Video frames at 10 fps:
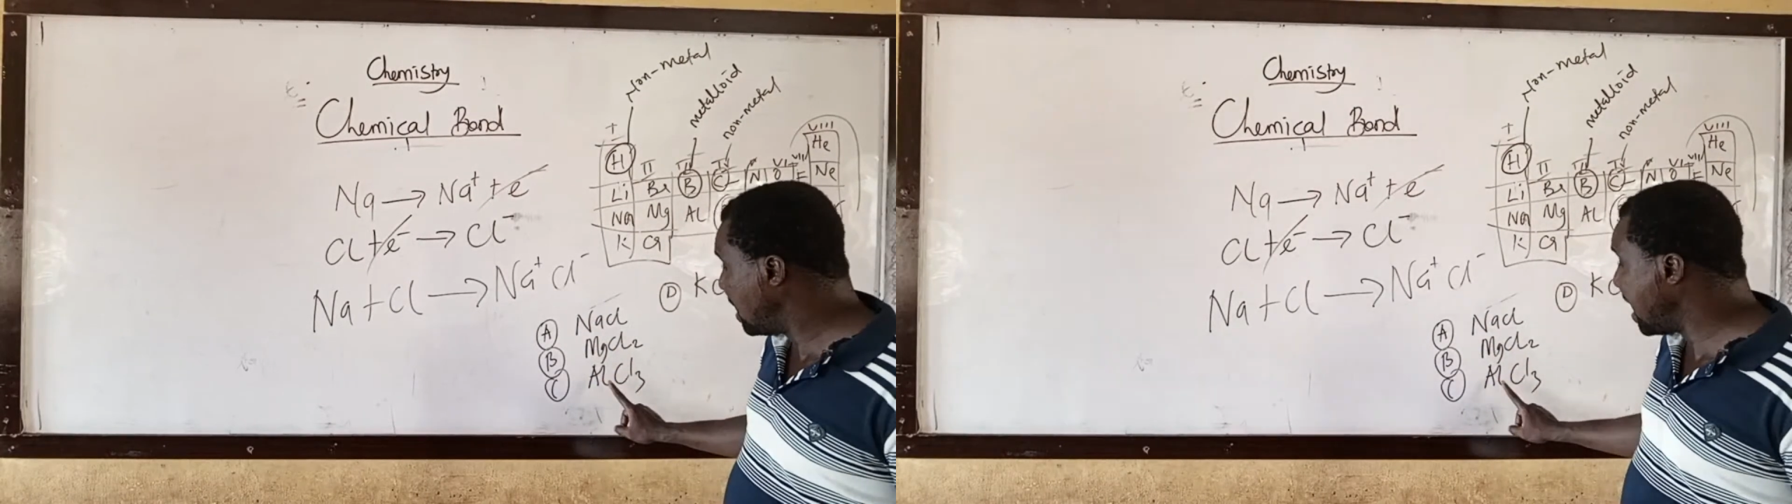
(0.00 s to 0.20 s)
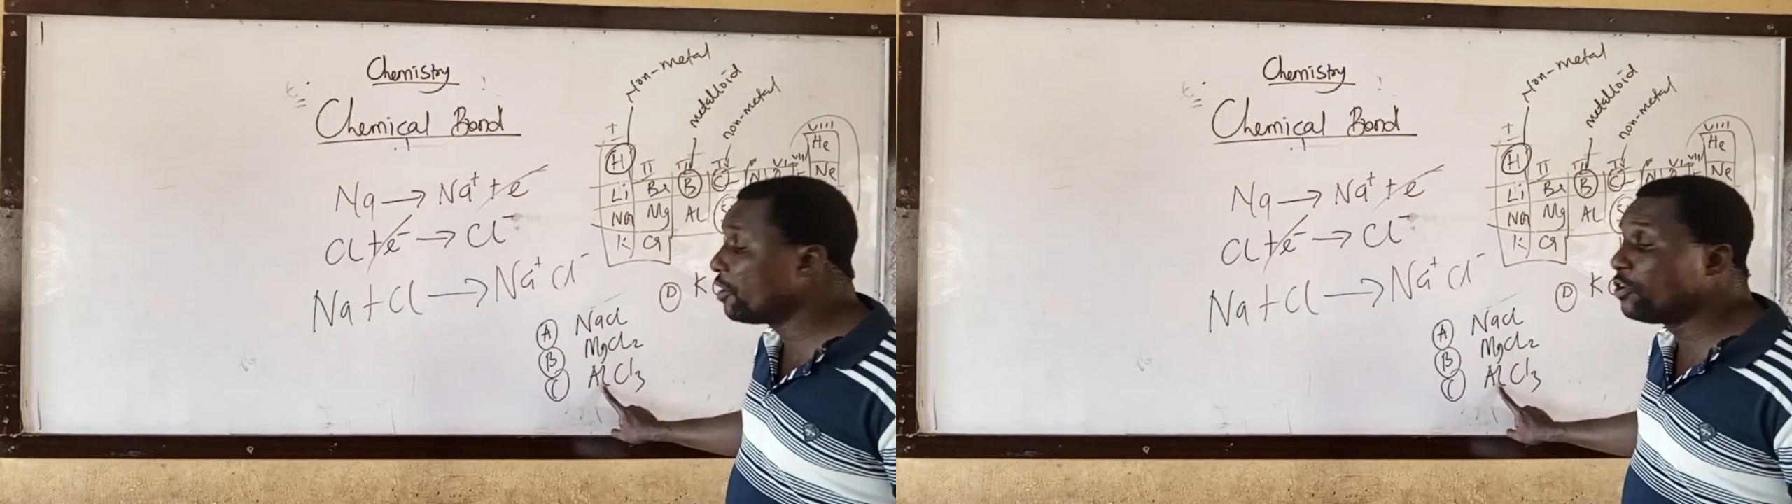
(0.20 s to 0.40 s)

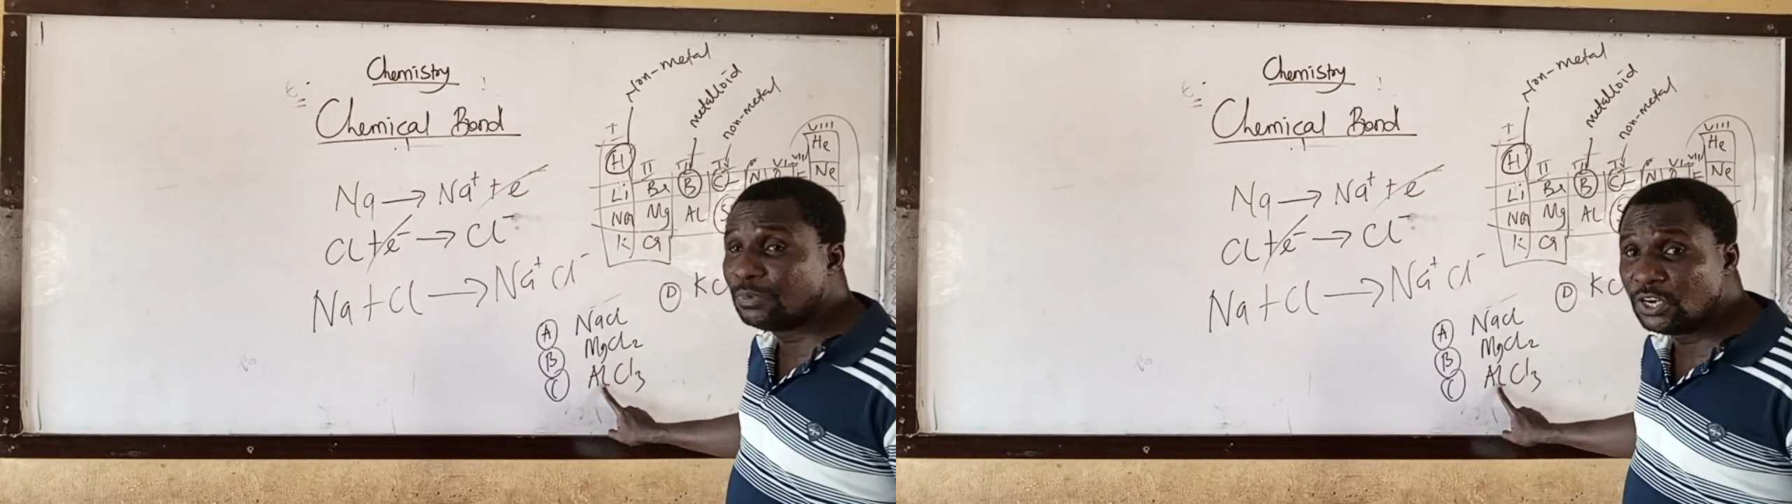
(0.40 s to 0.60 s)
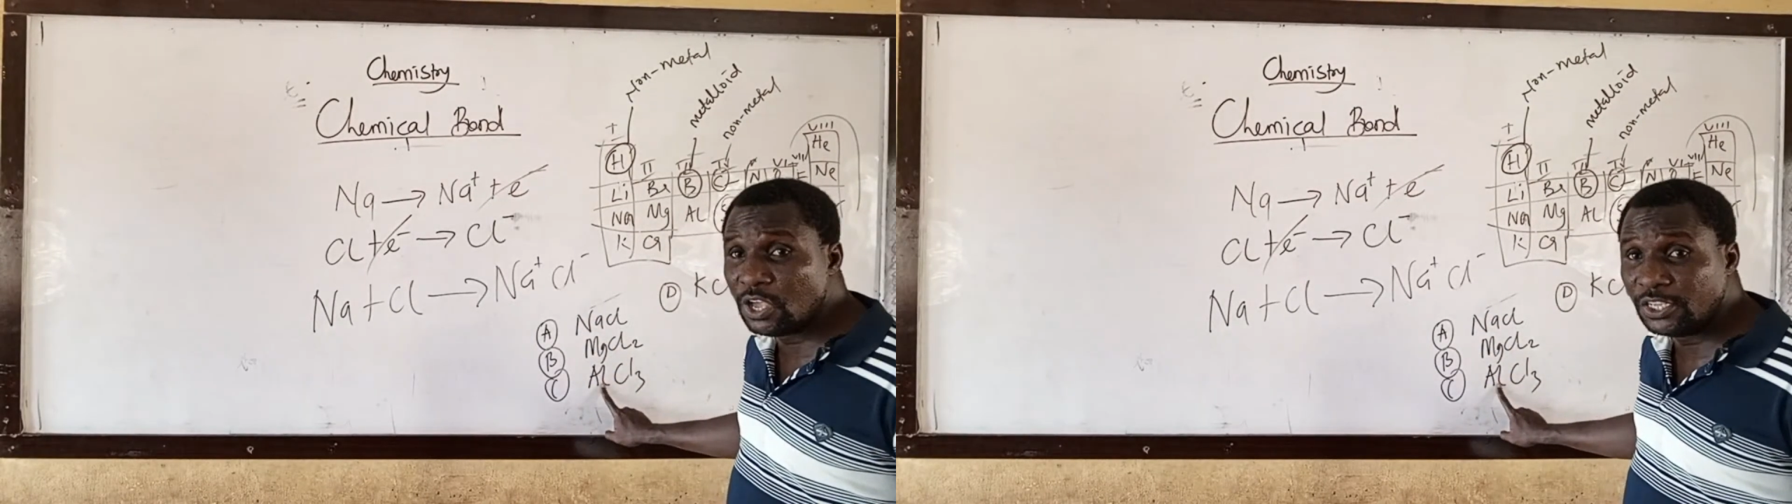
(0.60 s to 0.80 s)

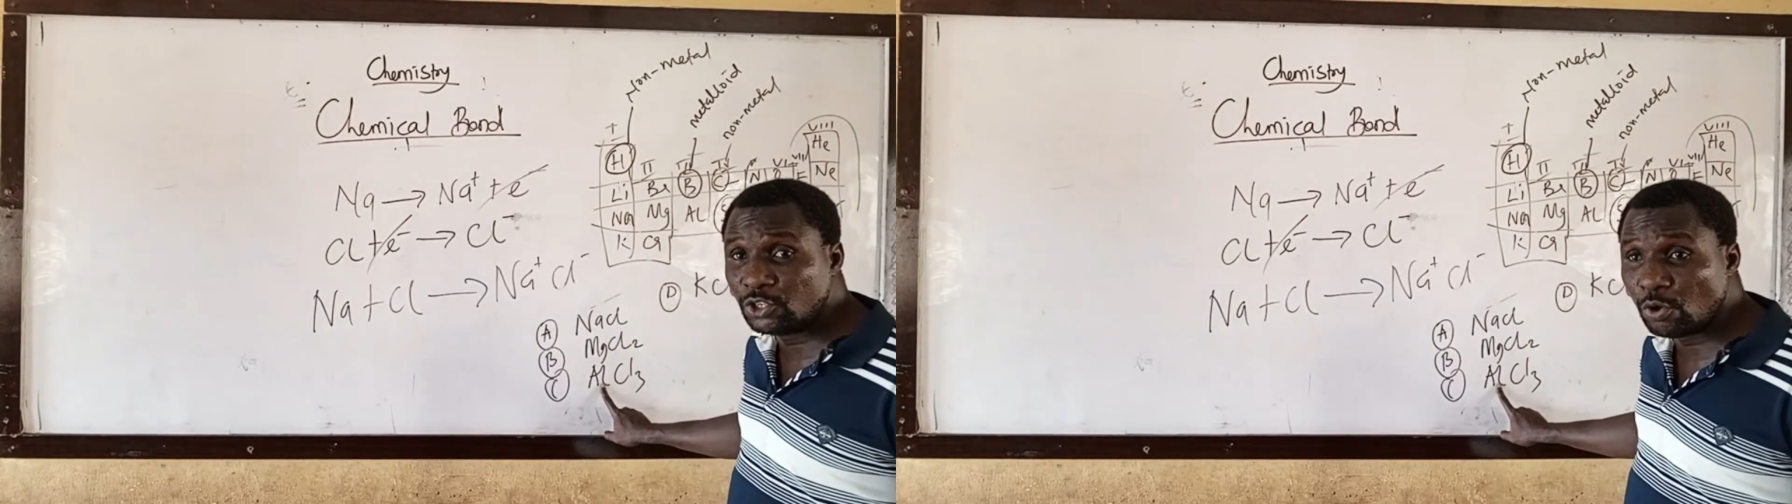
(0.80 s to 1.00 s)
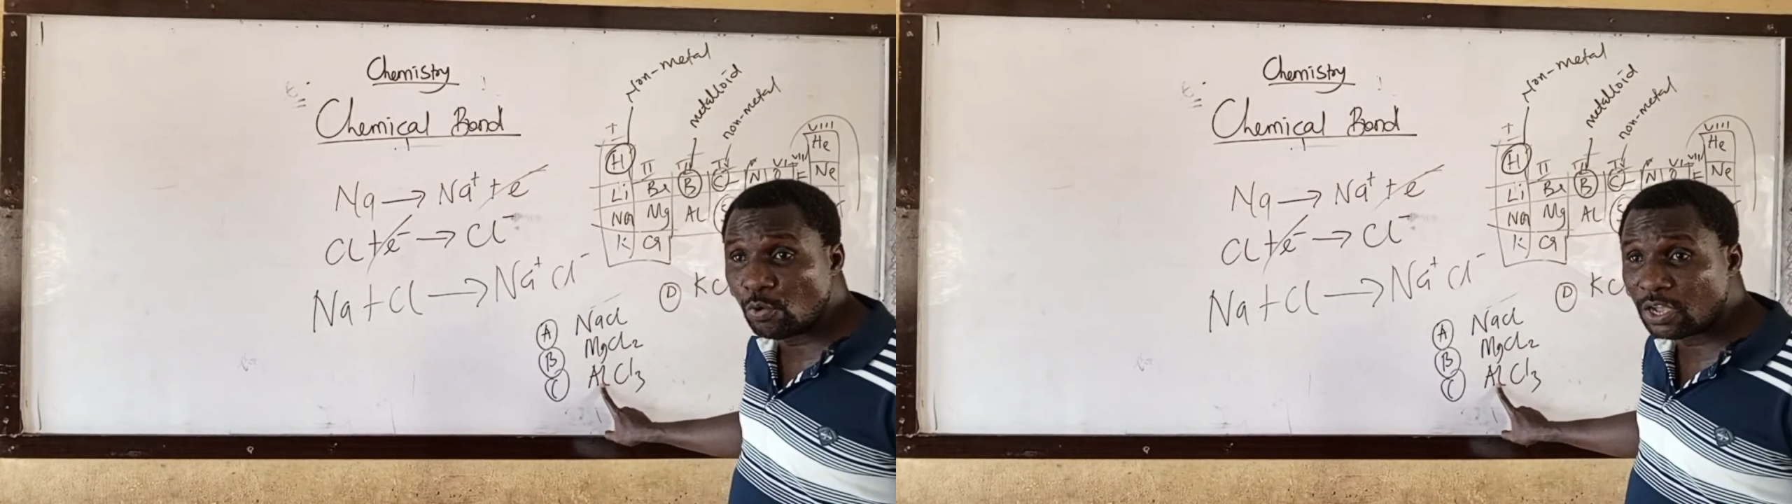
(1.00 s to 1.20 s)
Aluminium is a
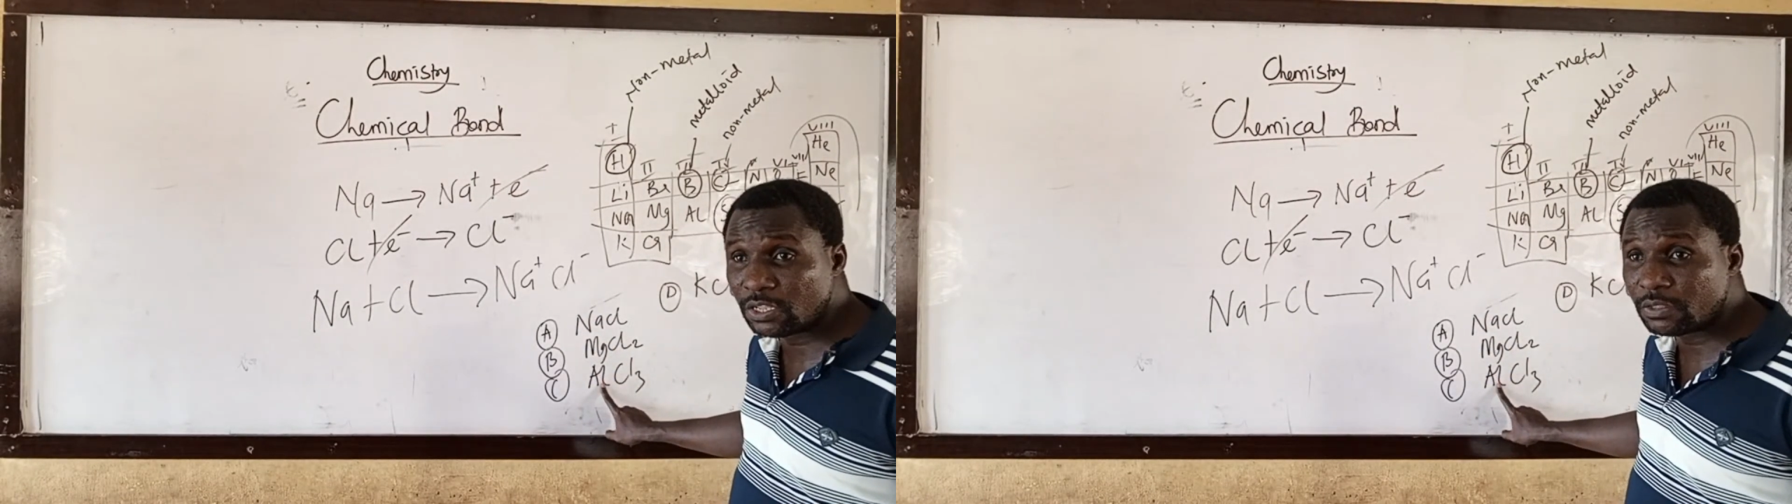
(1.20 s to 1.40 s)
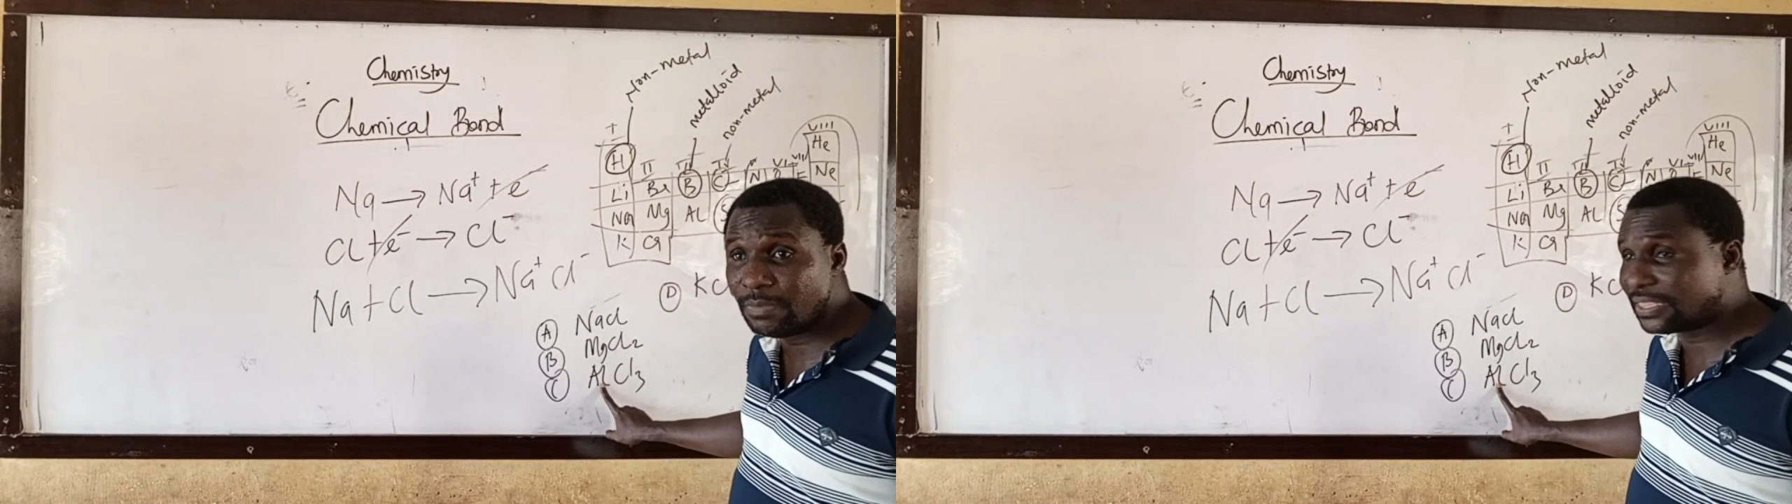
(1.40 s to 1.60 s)

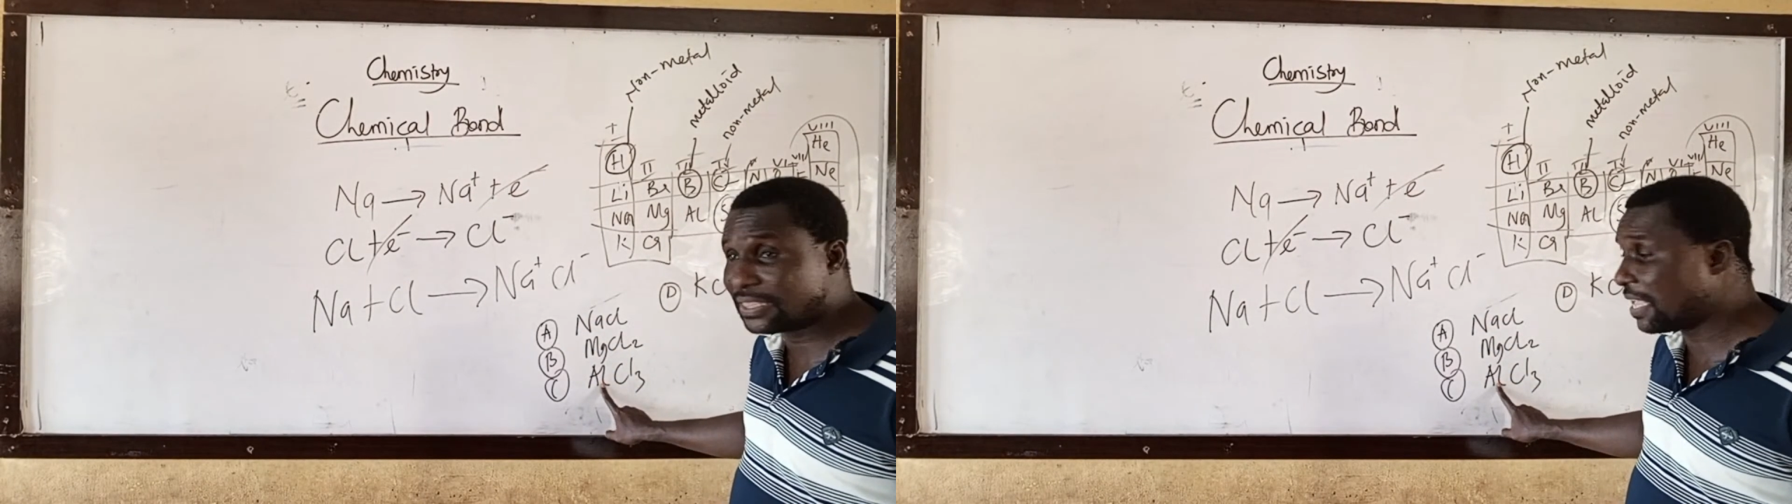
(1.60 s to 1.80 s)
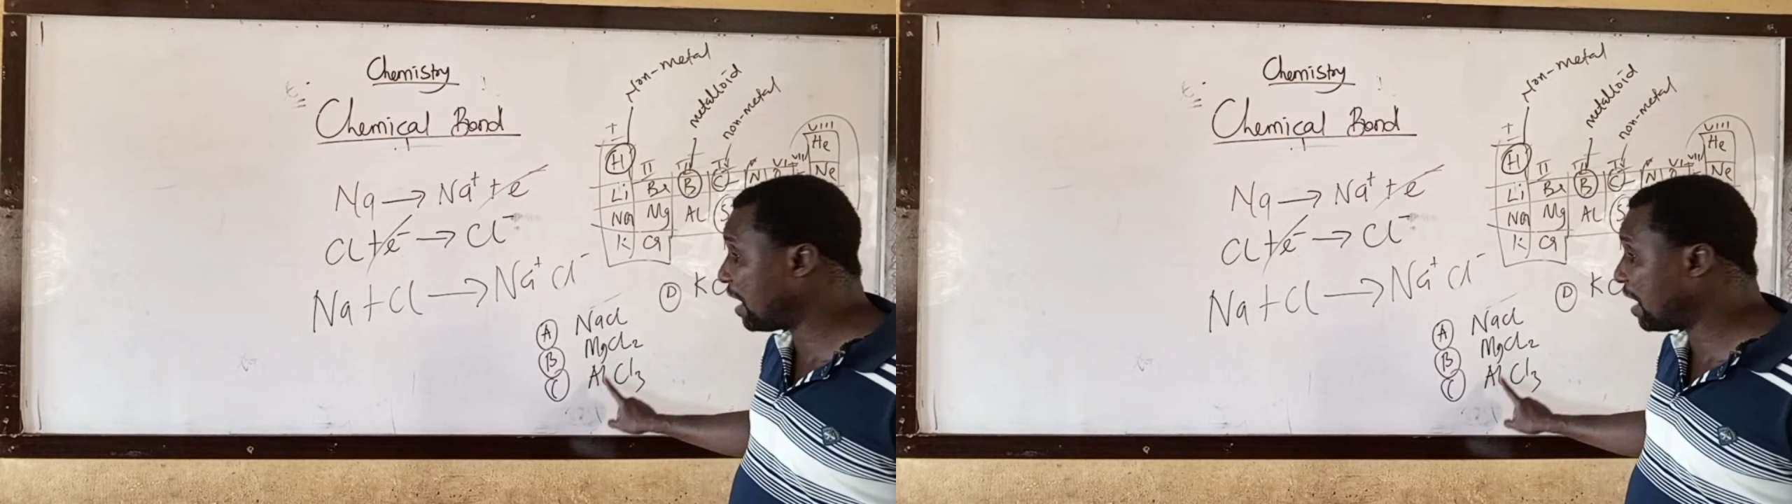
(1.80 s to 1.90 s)
what? Metal.